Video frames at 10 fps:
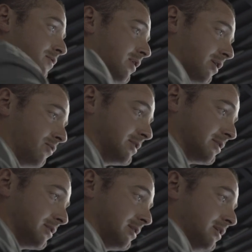no fucking
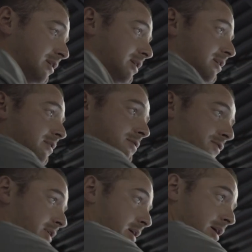reason. Yeah.
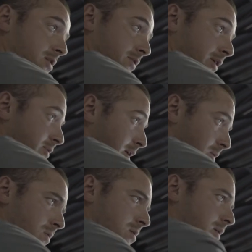If you're not countering, you take
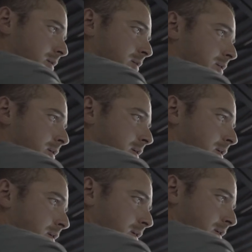a walk.
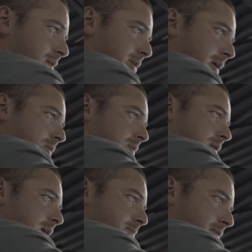Yeah. Take a
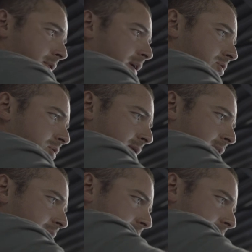walk, keep in range. Don't let the